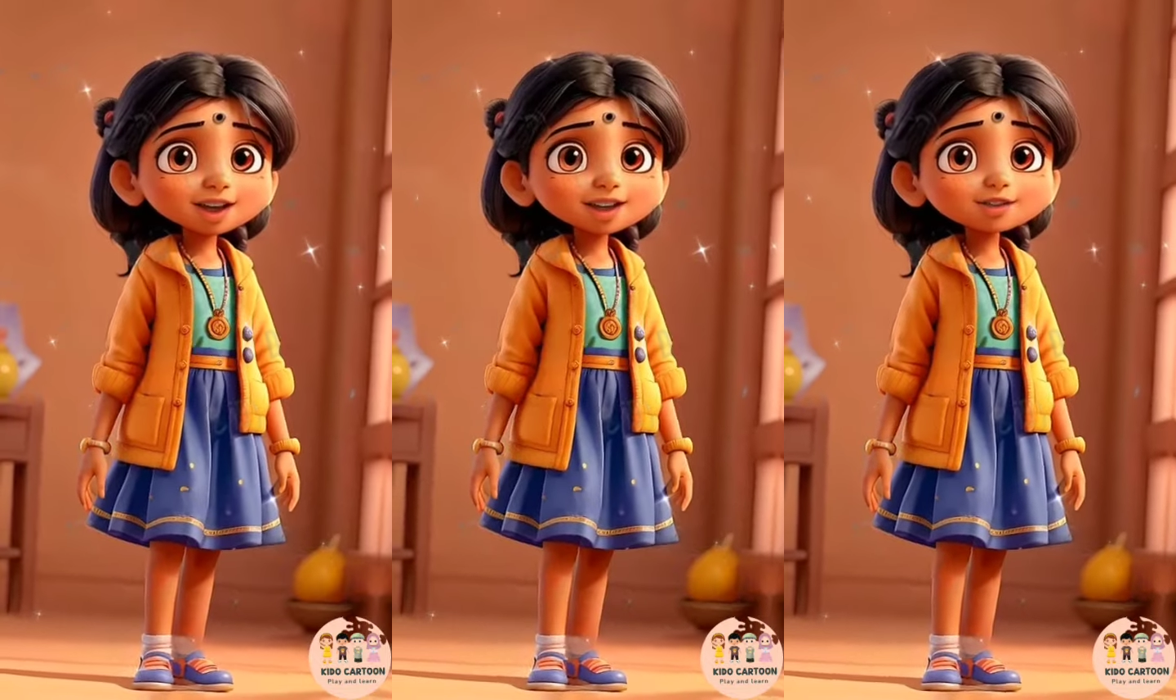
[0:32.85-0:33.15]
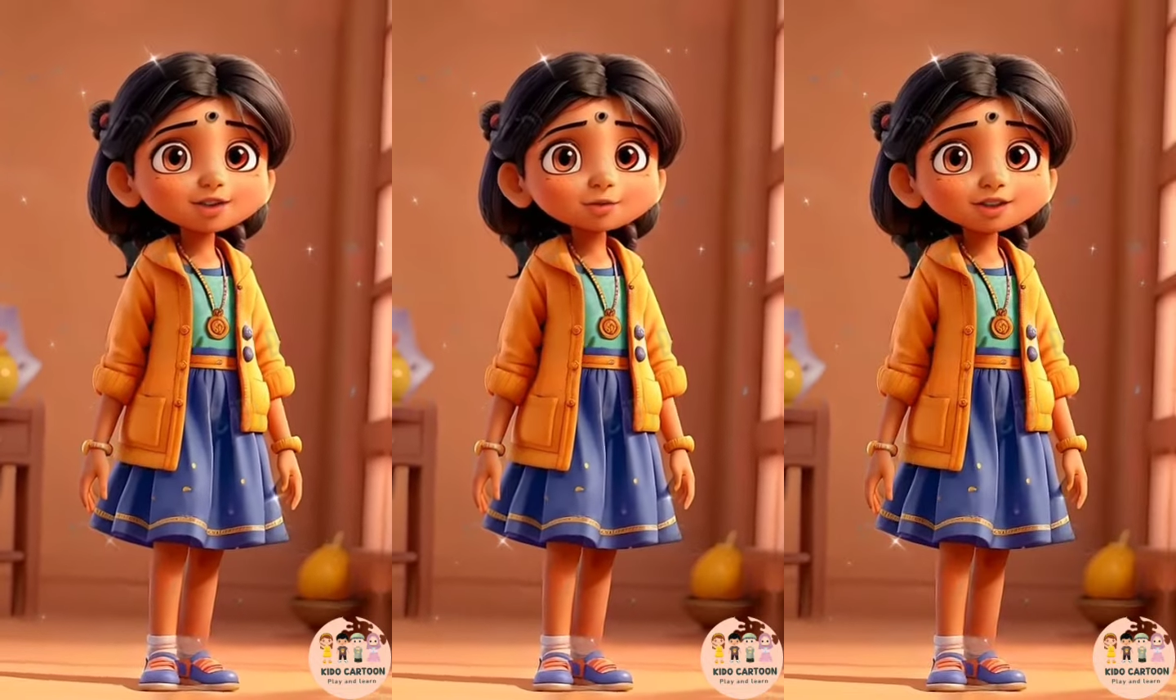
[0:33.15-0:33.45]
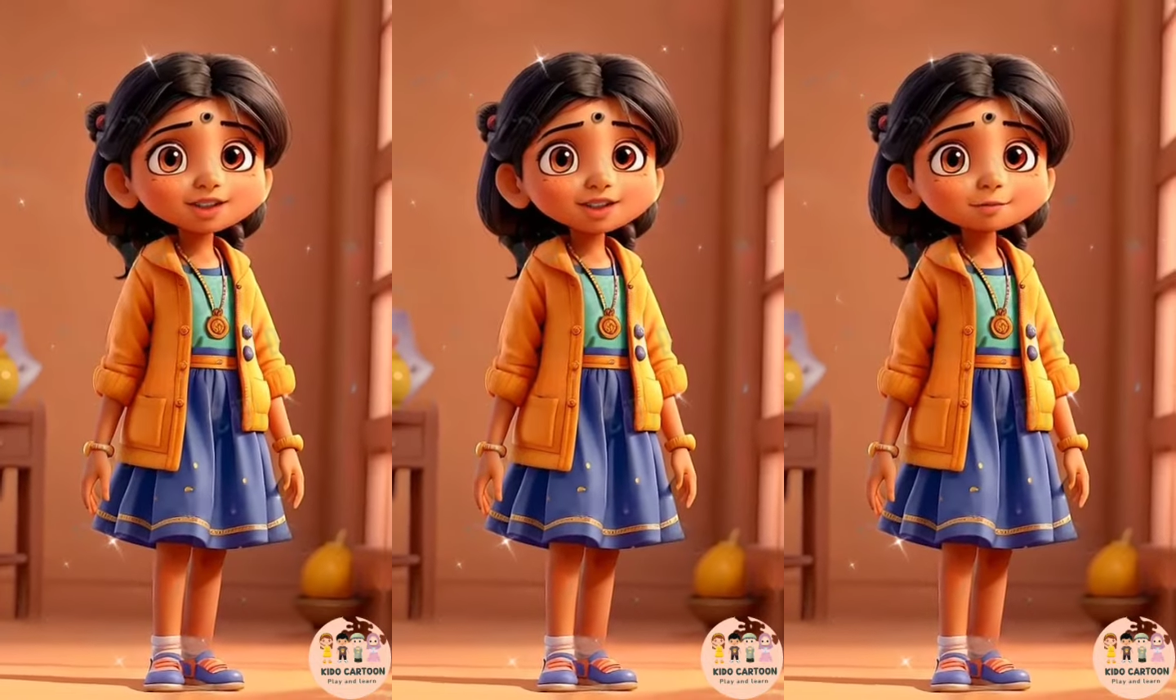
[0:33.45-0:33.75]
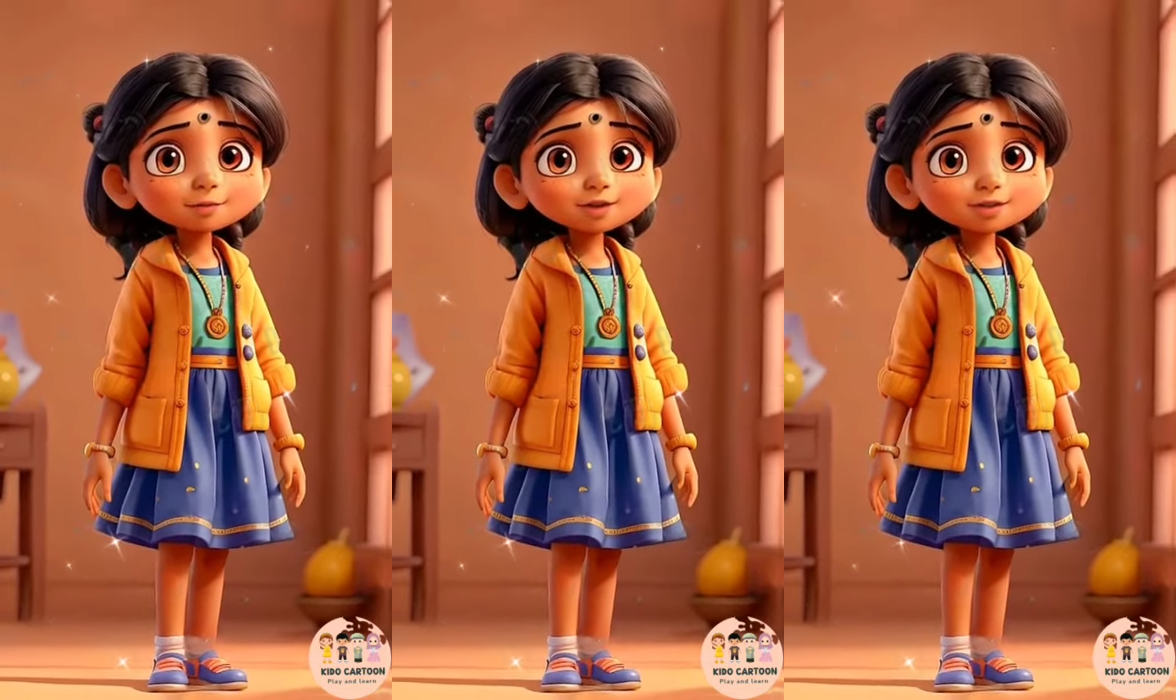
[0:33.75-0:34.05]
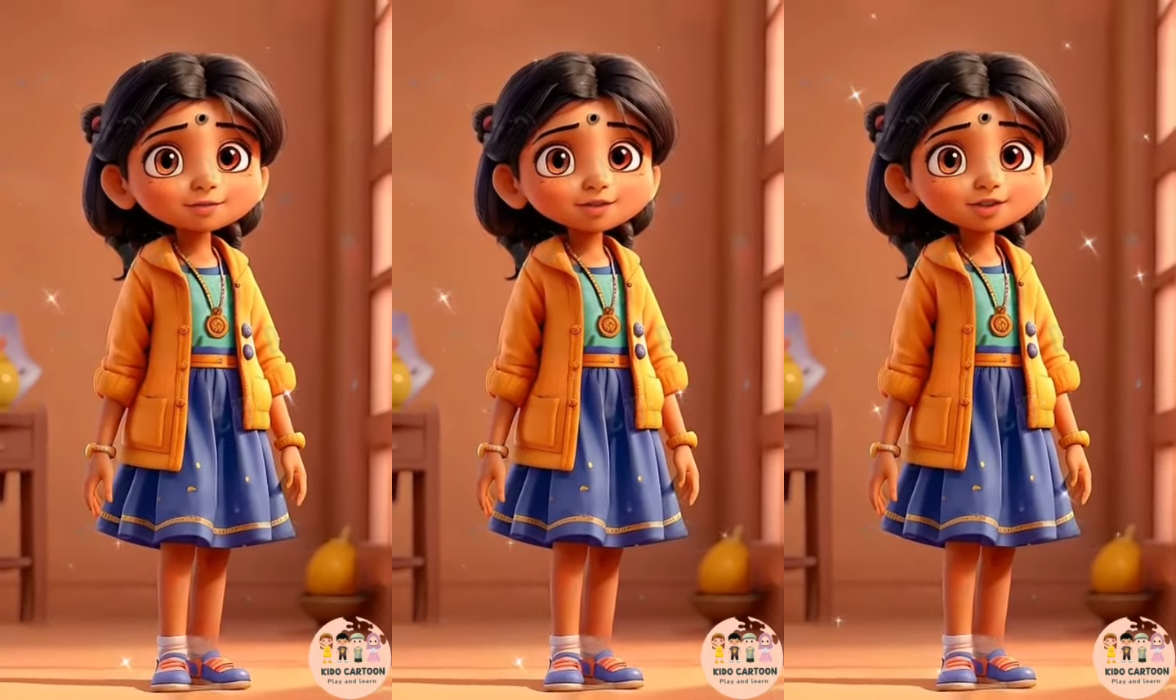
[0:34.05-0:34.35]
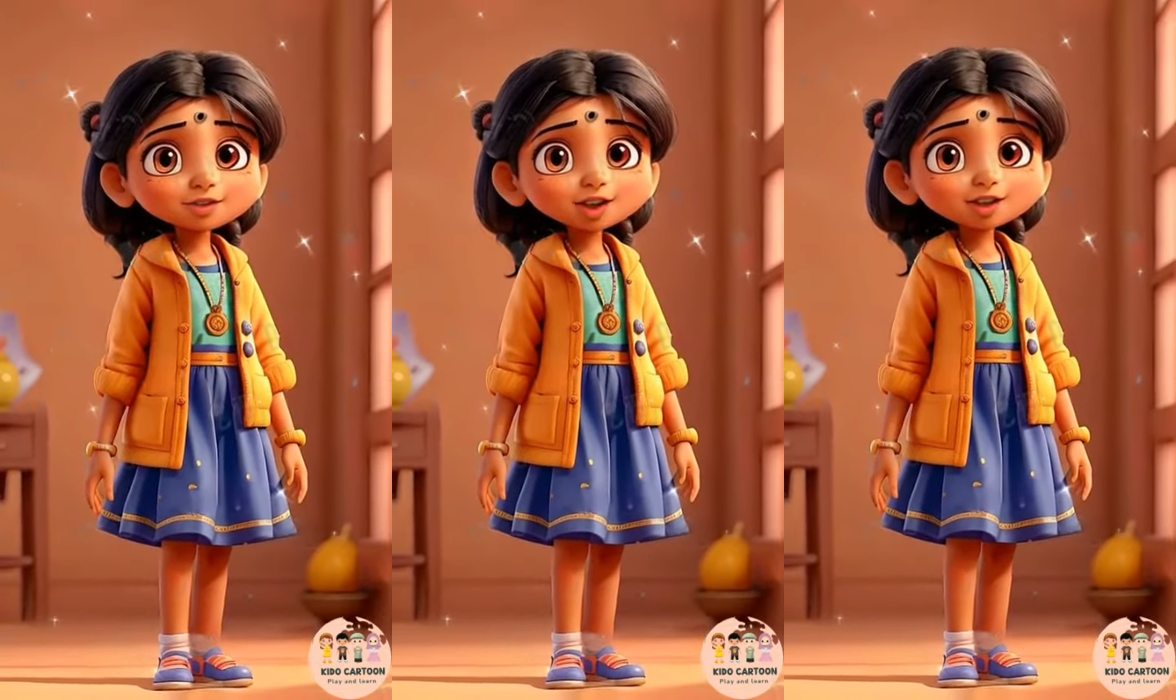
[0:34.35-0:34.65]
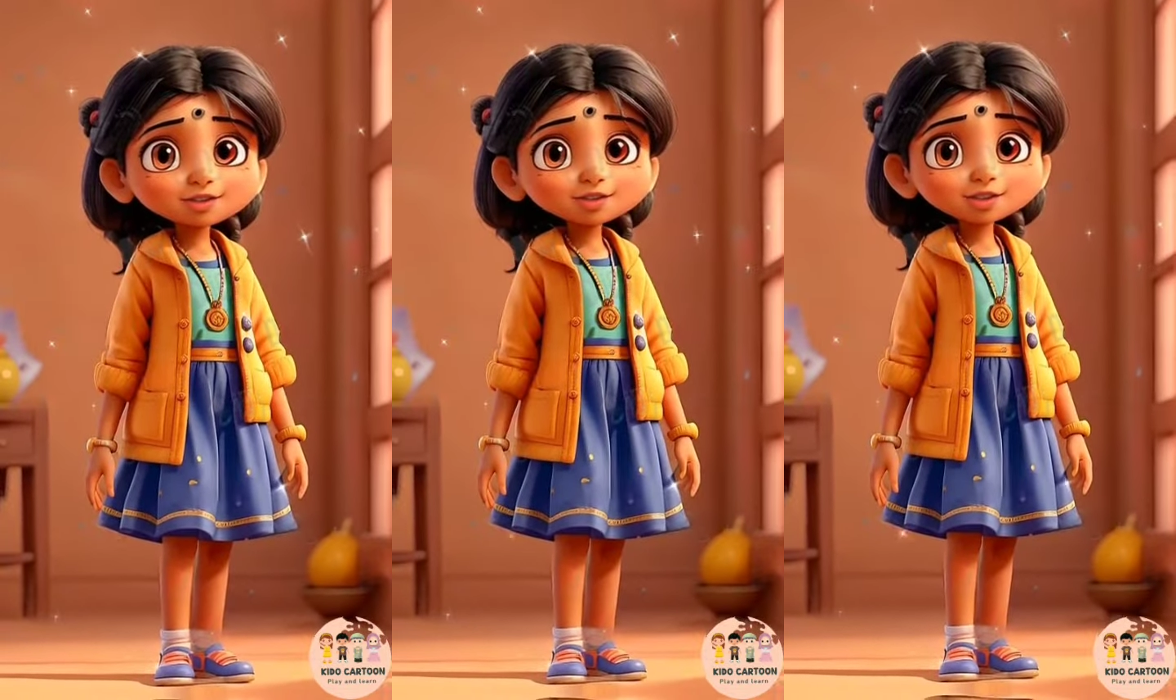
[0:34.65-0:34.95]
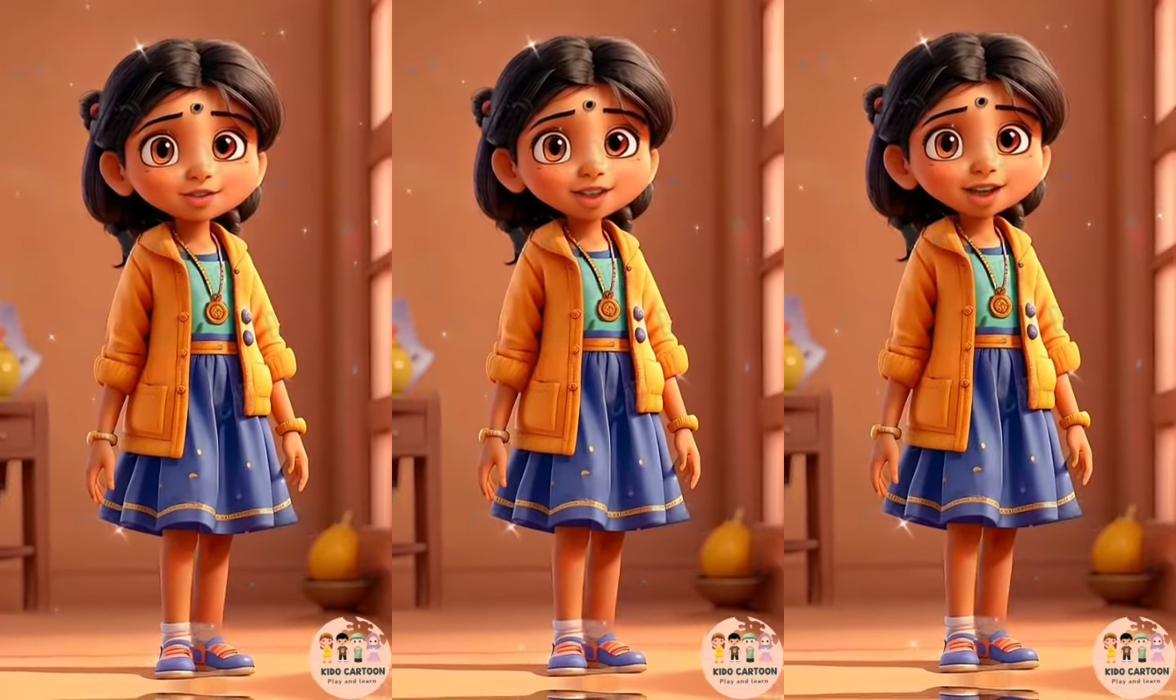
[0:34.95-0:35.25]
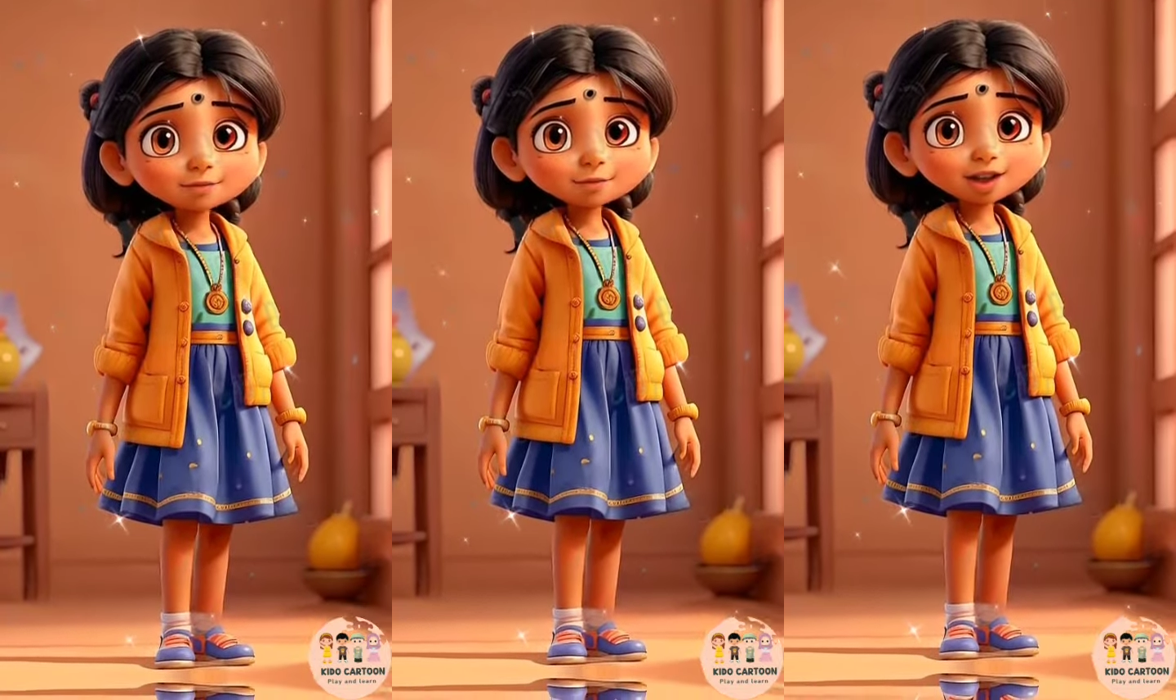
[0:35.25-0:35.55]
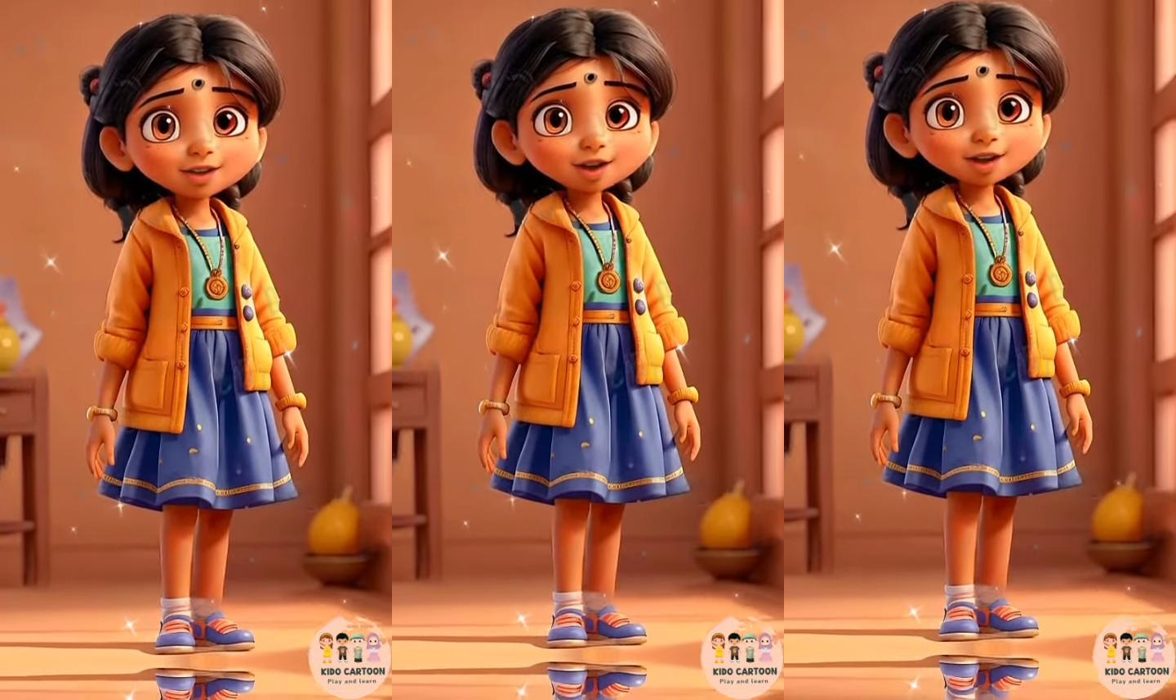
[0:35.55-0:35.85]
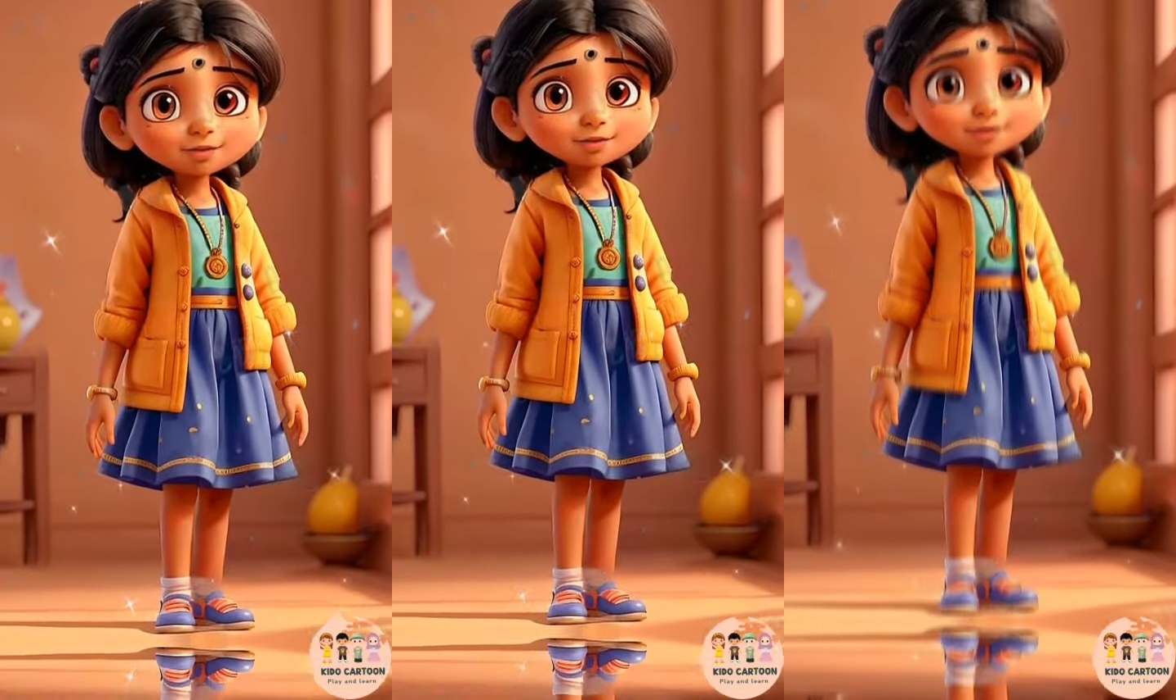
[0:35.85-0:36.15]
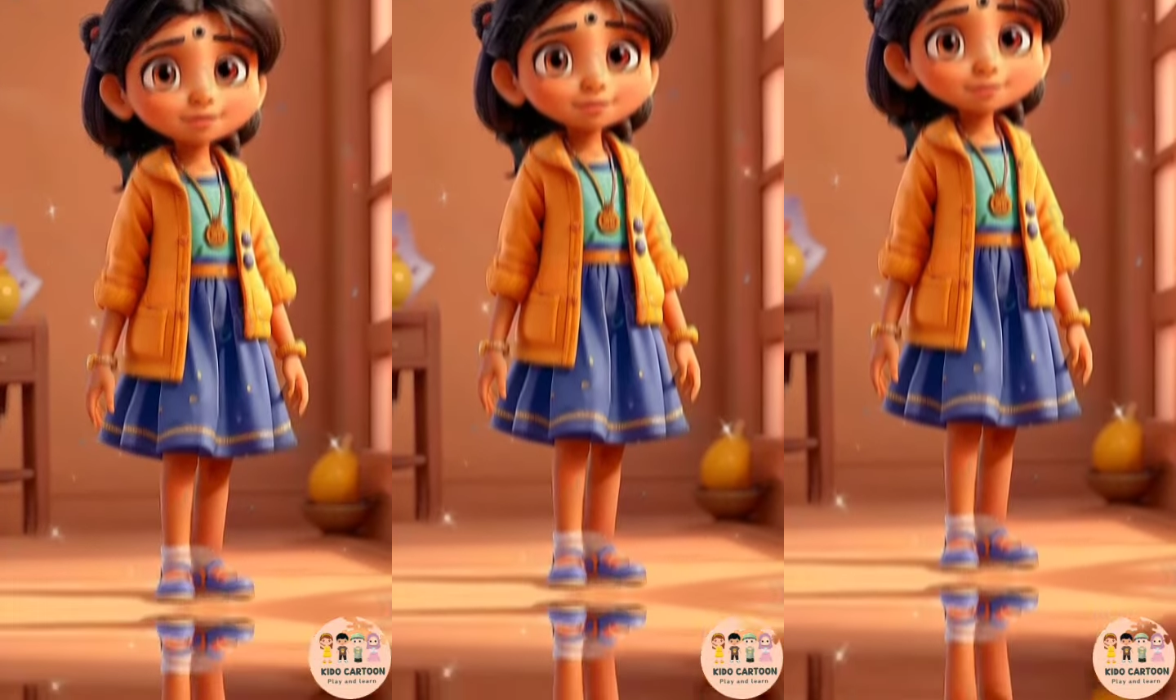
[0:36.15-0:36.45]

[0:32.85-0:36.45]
and unity among diverse cultures and backgrounds.